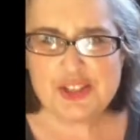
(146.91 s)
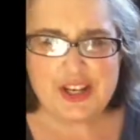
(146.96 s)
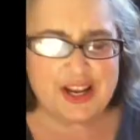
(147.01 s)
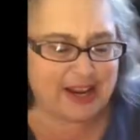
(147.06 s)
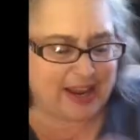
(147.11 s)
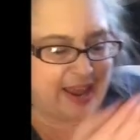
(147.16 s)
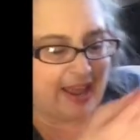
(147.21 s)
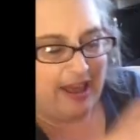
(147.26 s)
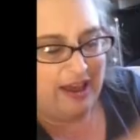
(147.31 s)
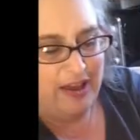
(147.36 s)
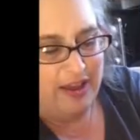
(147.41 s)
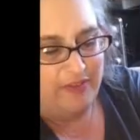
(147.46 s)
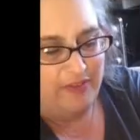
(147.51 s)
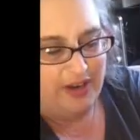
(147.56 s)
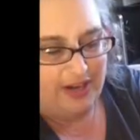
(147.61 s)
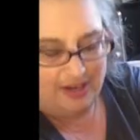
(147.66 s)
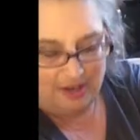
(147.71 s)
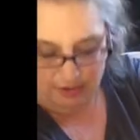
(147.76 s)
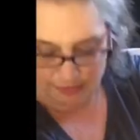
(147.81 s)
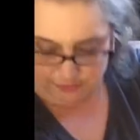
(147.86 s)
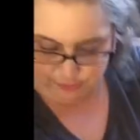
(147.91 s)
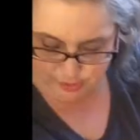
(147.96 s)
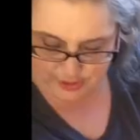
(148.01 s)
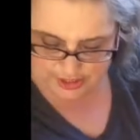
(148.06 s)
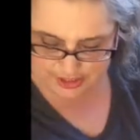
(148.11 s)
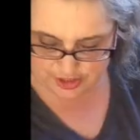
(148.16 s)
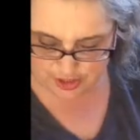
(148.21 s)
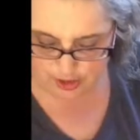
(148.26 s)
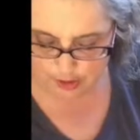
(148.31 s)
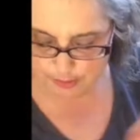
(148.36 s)
that I have in the
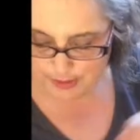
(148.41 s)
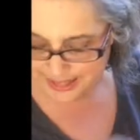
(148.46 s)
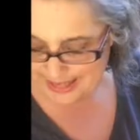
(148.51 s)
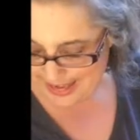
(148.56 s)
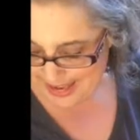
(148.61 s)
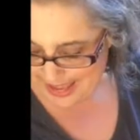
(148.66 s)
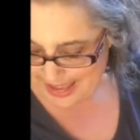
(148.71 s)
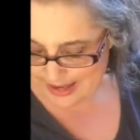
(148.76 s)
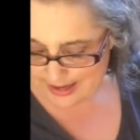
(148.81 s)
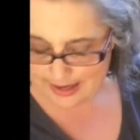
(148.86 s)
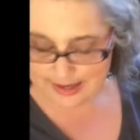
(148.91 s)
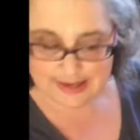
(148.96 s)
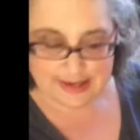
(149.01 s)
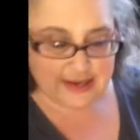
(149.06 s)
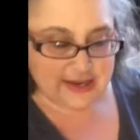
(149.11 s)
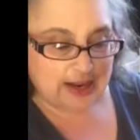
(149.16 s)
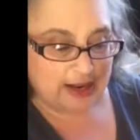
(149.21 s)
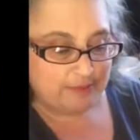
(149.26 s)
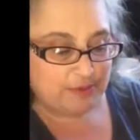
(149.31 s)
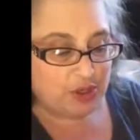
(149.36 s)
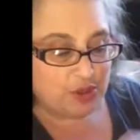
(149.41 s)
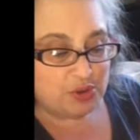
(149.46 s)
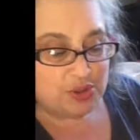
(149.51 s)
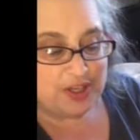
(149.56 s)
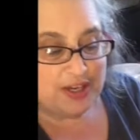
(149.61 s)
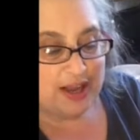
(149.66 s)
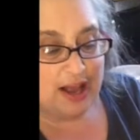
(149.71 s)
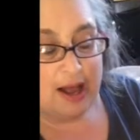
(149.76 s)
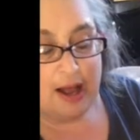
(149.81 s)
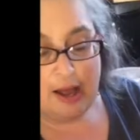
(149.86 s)
freezer. But again, I'm
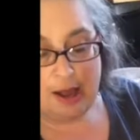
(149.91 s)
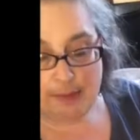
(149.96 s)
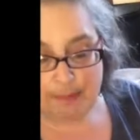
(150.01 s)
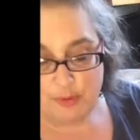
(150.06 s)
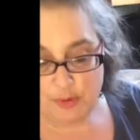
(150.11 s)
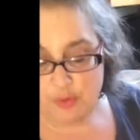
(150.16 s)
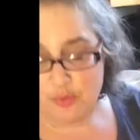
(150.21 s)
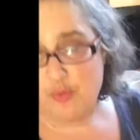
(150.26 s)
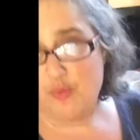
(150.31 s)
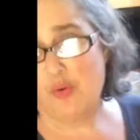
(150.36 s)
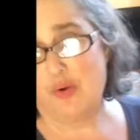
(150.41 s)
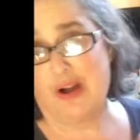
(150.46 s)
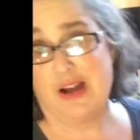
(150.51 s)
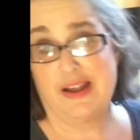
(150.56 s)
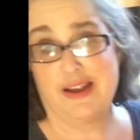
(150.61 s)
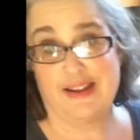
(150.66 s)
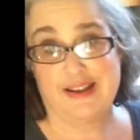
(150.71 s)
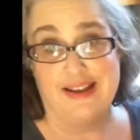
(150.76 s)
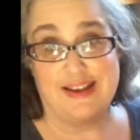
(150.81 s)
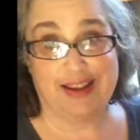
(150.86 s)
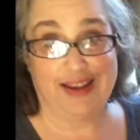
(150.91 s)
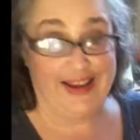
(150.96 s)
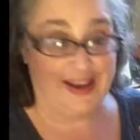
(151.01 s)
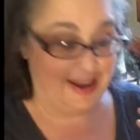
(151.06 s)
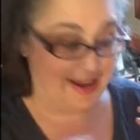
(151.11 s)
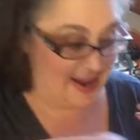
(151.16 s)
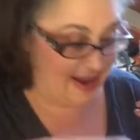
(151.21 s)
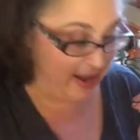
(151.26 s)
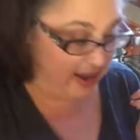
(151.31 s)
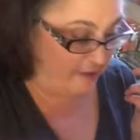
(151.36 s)
using up what I
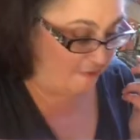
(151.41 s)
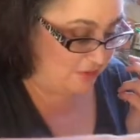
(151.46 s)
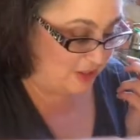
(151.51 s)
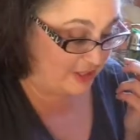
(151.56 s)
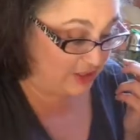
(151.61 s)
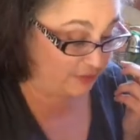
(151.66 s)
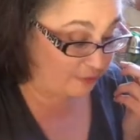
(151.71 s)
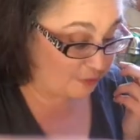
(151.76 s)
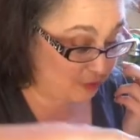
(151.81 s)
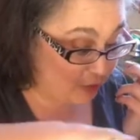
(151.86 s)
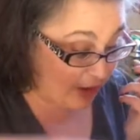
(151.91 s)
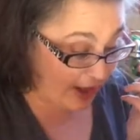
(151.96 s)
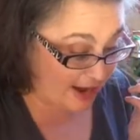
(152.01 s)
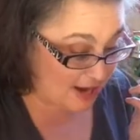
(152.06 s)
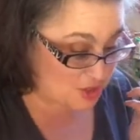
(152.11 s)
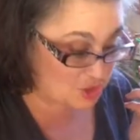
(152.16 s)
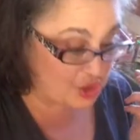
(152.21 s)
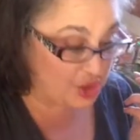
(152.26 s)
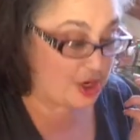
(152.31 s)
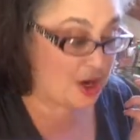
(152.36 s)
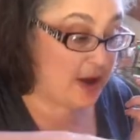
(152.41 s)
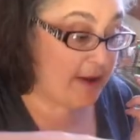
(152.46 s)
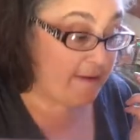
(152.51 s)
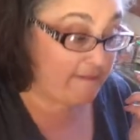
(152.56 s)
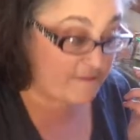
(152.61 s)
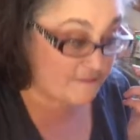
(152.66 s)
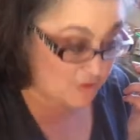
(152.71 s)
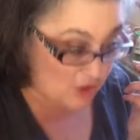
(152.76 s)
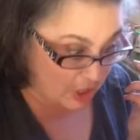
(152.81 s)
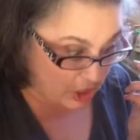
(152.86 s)
have that's fresh
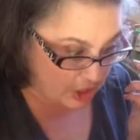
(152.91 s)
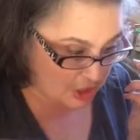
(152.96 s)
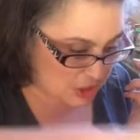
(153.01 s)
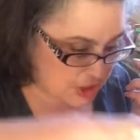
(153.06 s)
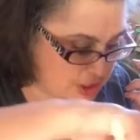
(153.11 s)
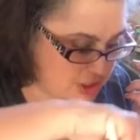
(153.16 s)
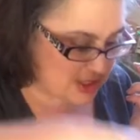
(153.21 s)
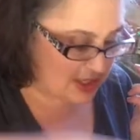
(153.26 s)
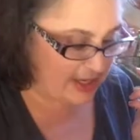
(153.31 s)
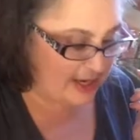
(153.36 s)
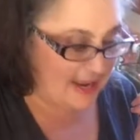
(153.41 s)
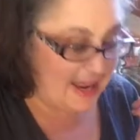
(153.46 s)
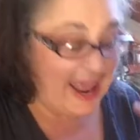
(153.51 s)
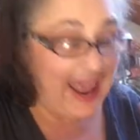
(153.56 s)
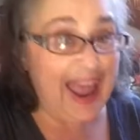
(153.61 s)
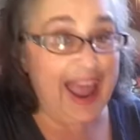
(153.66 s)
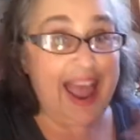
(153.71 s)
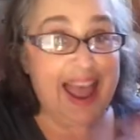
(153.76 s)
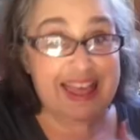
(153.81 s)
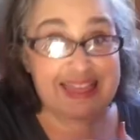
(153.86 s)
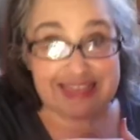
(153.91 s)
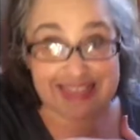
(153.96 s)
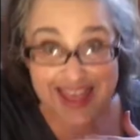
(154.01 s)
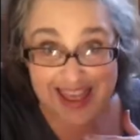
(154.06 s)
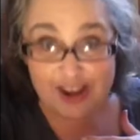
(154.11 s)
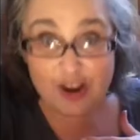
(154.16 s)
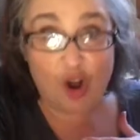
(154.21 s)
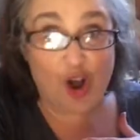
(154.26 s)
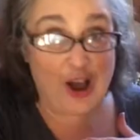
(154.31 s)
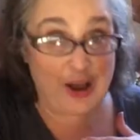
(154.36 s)
first, and
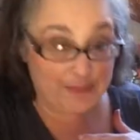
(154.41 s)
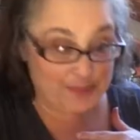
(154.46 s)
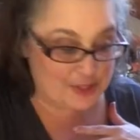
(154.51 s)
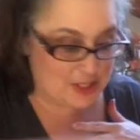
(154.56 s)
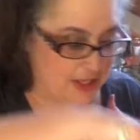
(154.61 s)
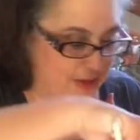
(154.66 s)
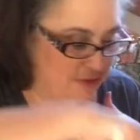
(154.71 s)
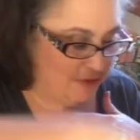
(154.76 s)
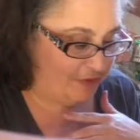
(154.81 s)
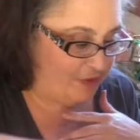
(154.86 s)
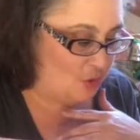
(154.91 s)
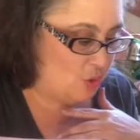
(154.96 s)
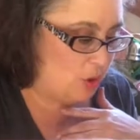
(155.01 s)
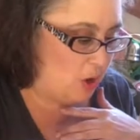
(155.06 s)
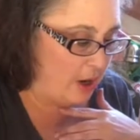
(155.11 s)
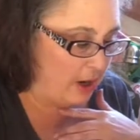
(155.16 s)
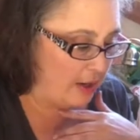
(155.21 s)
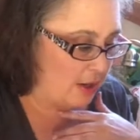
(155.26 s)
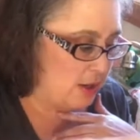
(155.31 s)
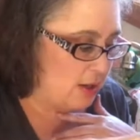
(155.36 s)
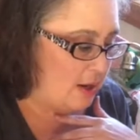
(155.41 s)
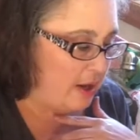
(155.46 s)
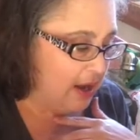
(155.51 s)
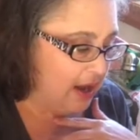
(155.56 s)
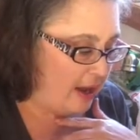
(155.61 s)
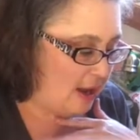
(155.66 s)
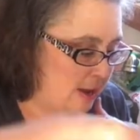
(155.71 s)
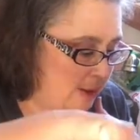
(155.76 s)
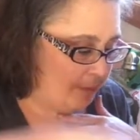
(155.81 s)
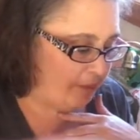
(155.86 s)
then opting for
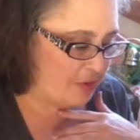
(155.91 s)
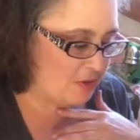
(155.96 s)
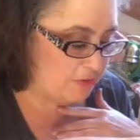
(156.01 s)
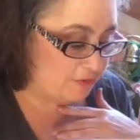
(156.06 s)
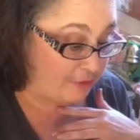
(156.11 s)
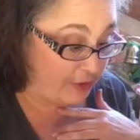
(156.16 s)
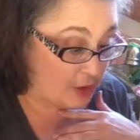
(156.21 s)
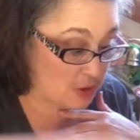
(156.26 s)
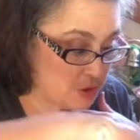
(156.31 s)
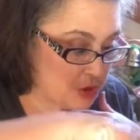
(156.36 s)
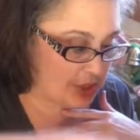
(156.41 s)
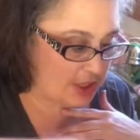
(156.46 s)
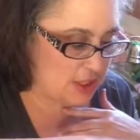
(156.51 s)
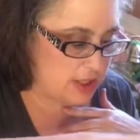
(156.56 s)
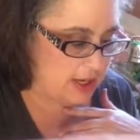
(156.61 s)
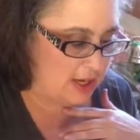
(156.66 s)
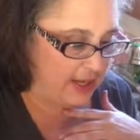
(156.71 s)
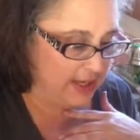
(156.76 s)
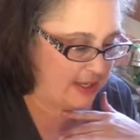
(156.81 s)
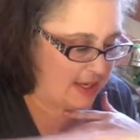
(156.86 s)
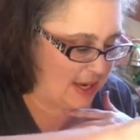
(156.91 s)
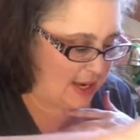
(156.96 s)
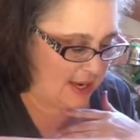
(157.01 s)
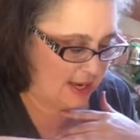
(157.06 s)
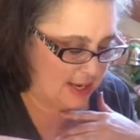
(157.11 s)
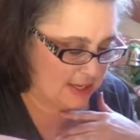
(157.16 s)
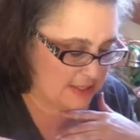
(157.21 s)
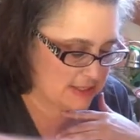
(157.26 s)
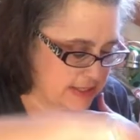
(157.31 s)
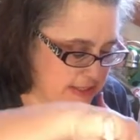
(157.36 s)
frozen and
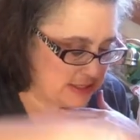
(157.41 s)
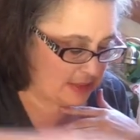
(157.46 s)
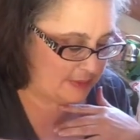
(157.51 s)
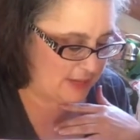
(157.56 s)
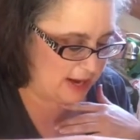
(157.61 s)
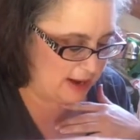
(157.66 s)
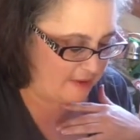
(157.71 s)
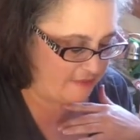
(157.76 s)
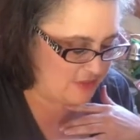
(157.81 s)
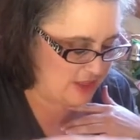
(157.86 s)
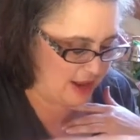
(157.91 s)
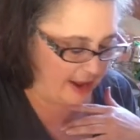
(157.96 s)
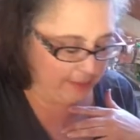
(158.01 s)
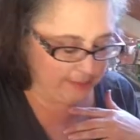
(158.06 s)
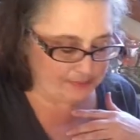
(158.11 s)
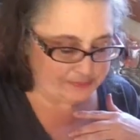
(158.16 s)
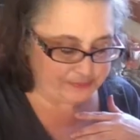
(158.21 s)
cans. So we have that.